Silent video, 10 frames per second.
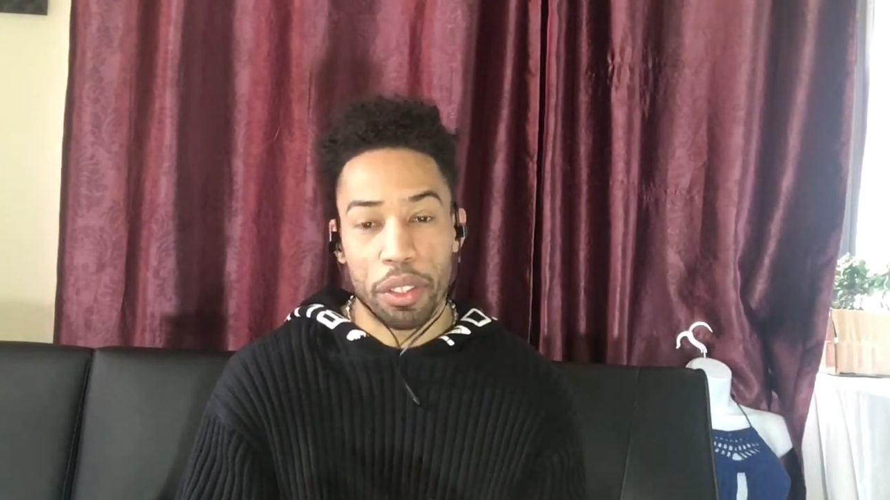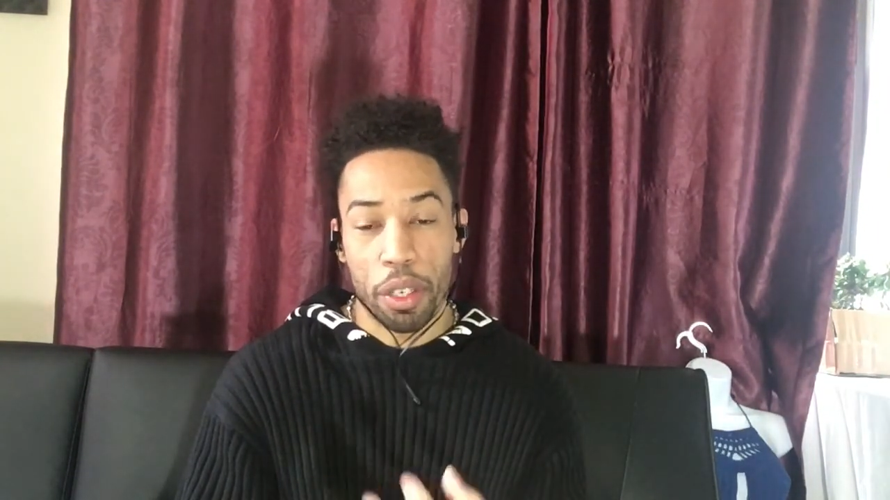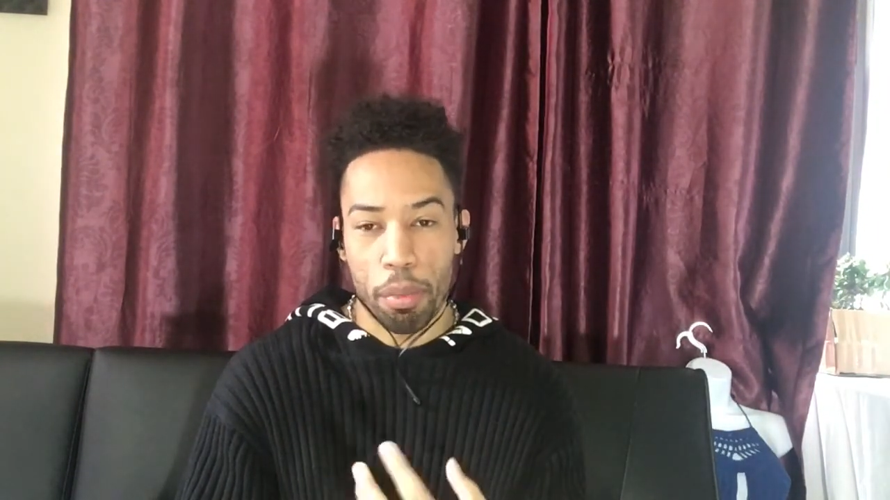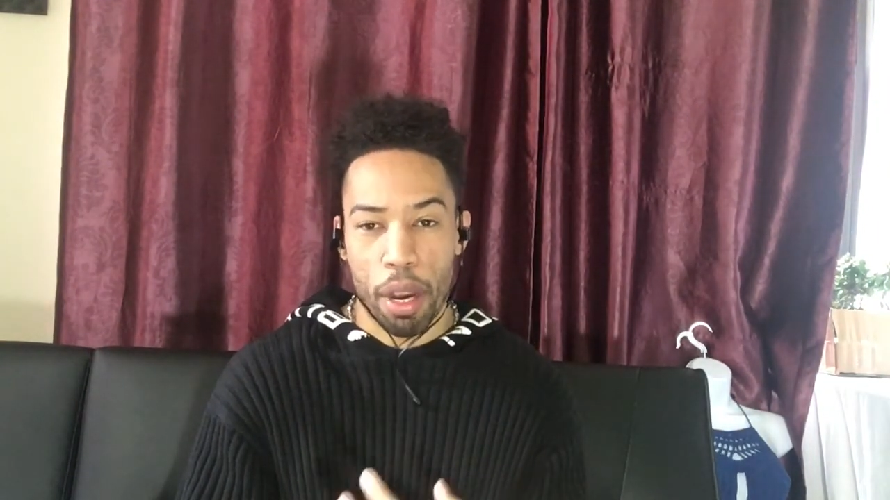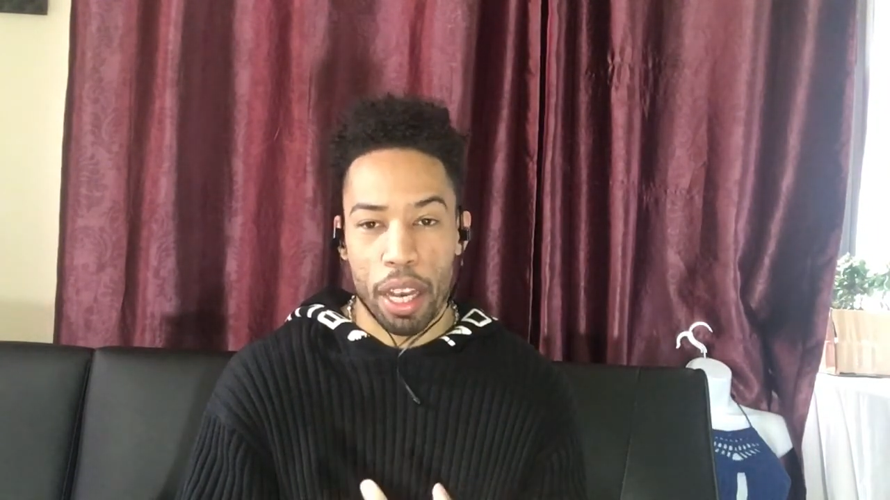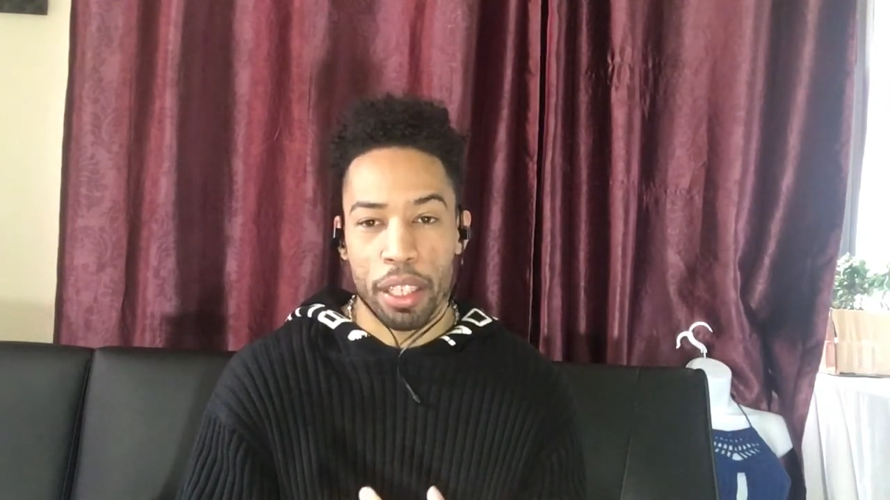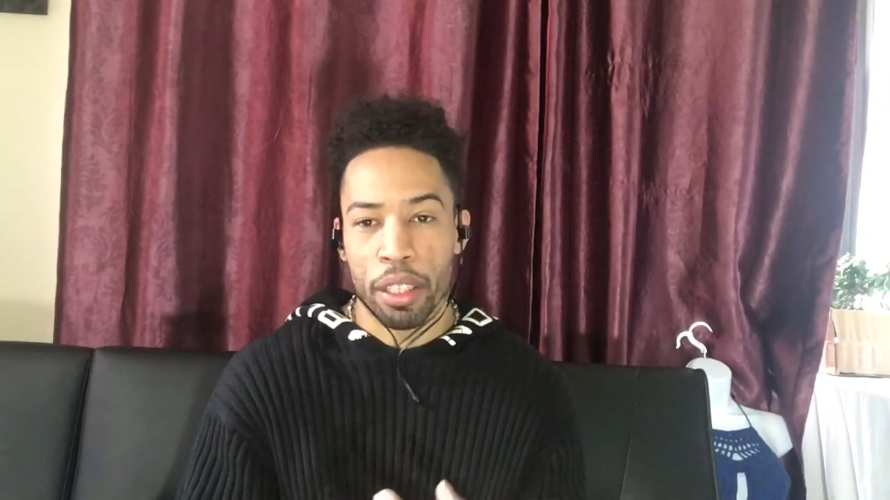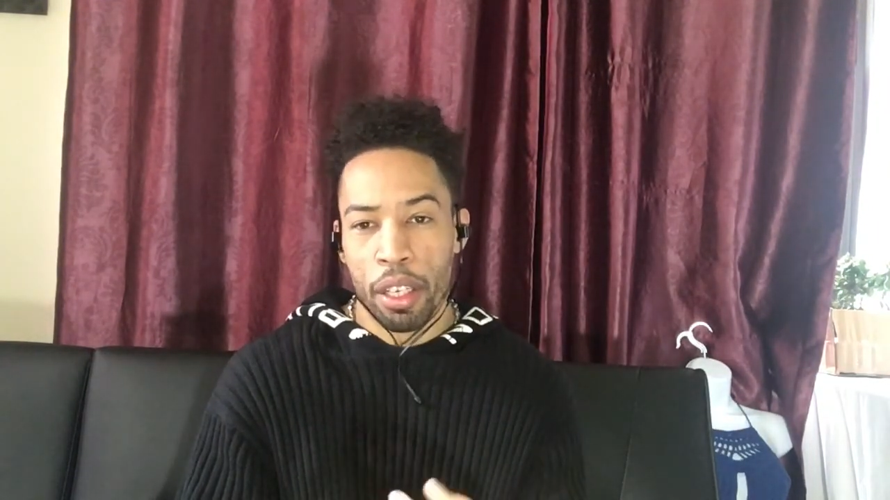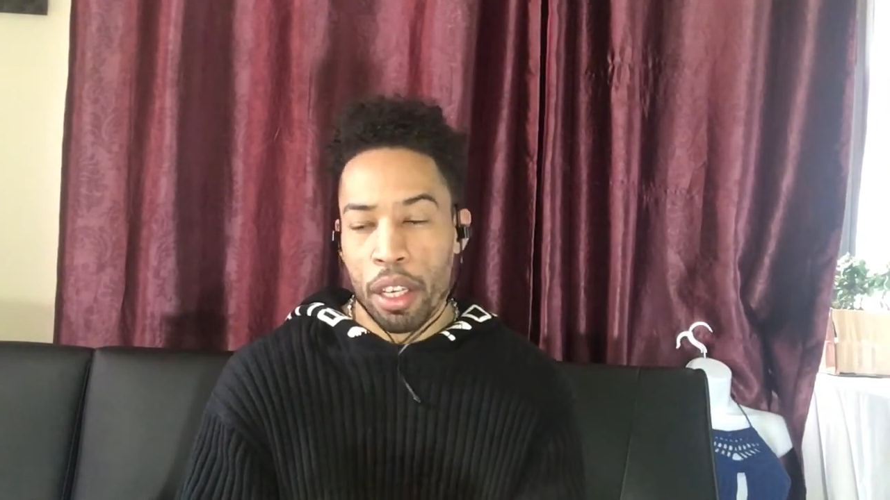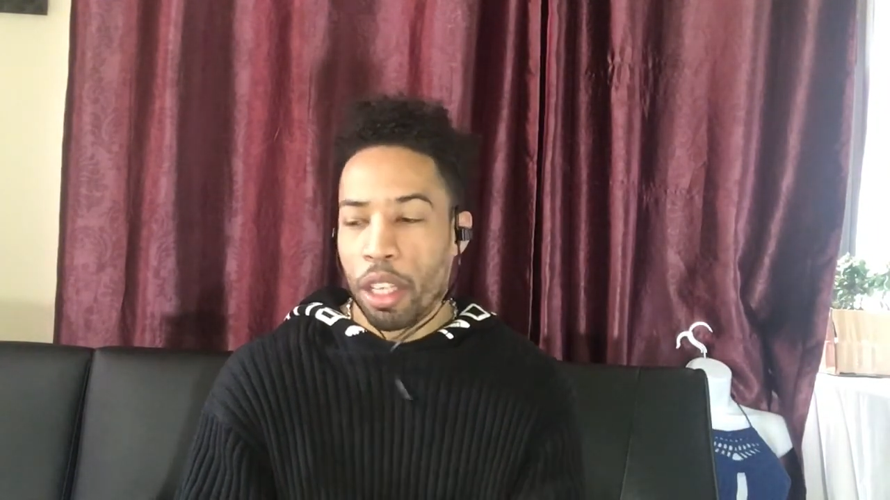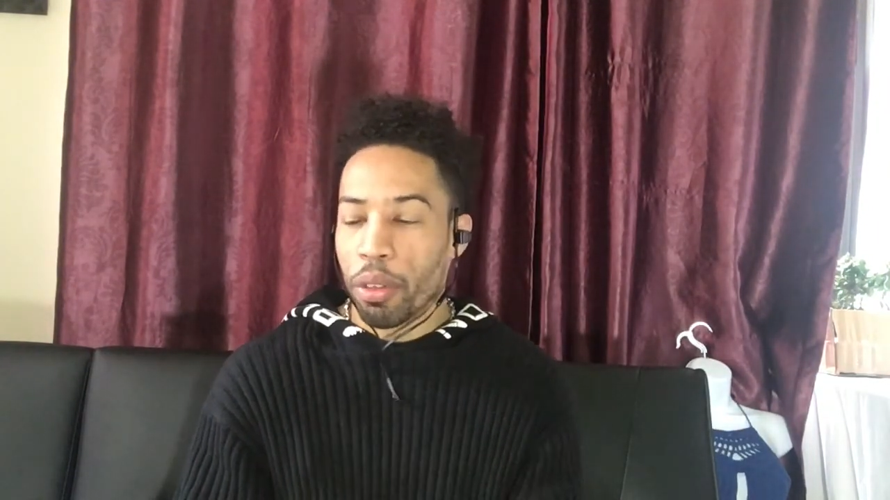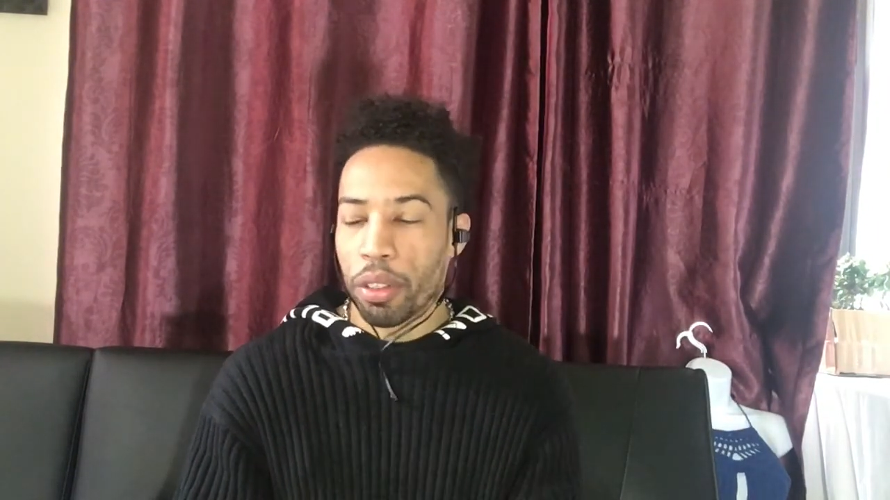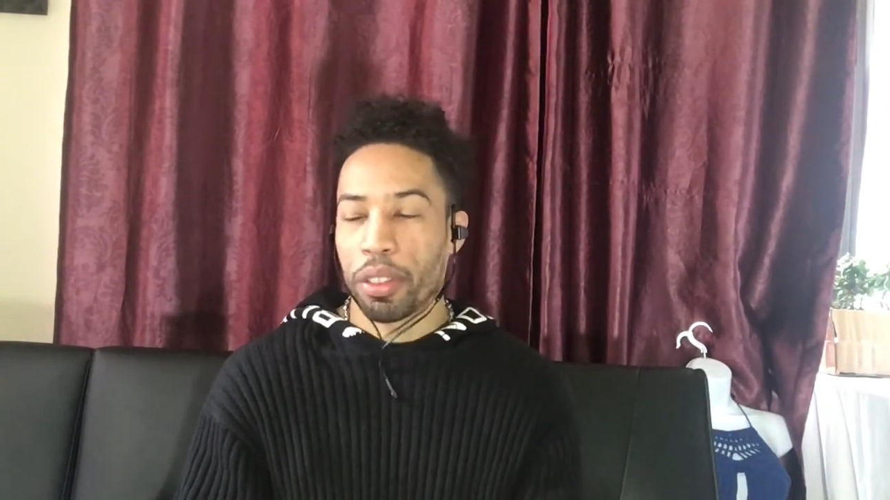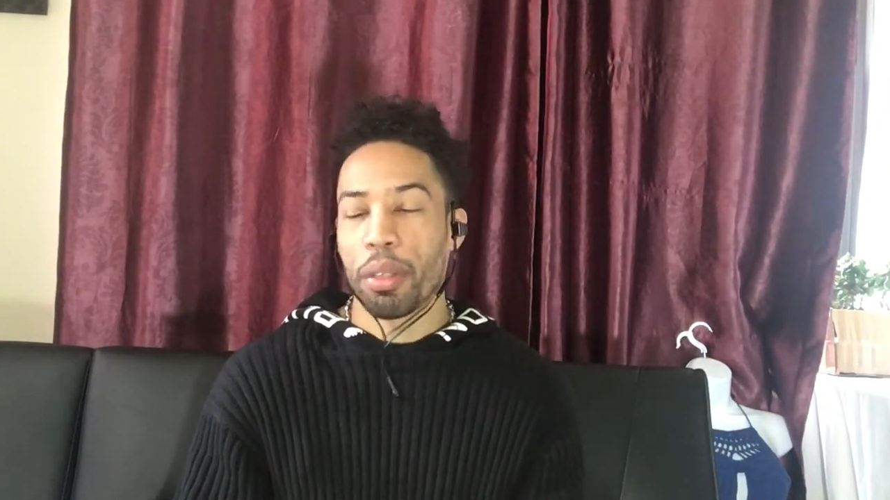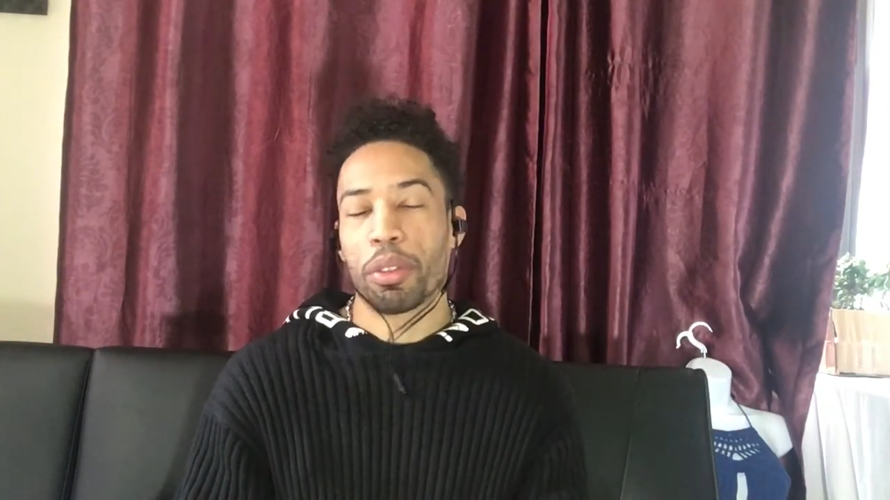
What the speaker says: their mind. You understand what